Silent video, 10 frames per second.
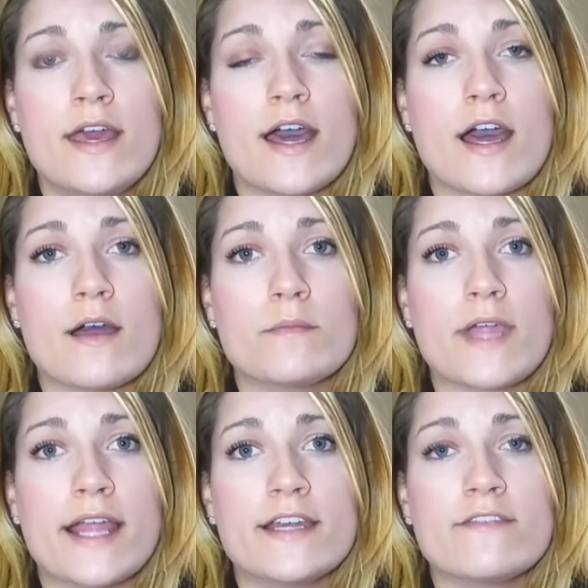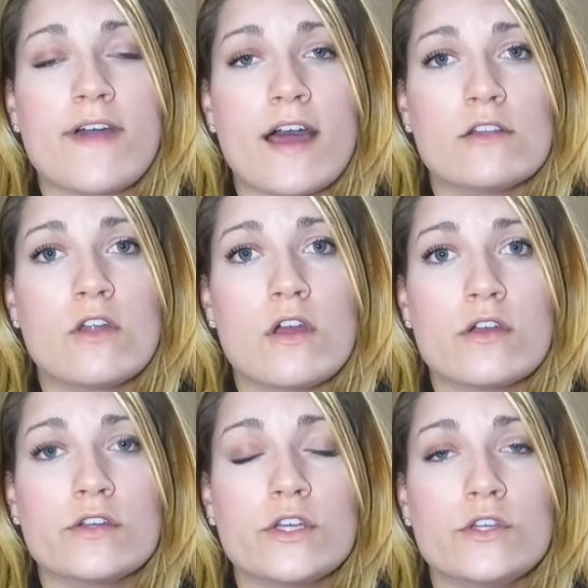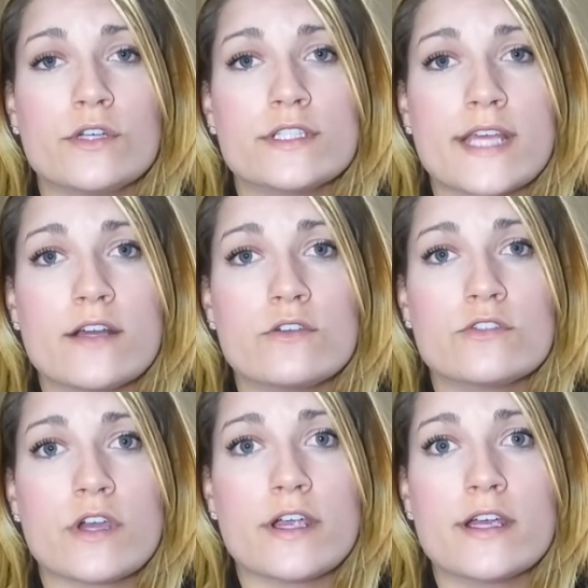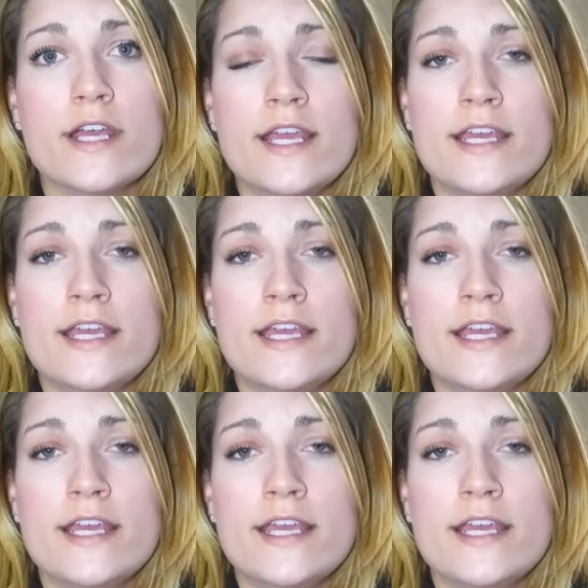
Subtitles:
kind of how long your cycles are.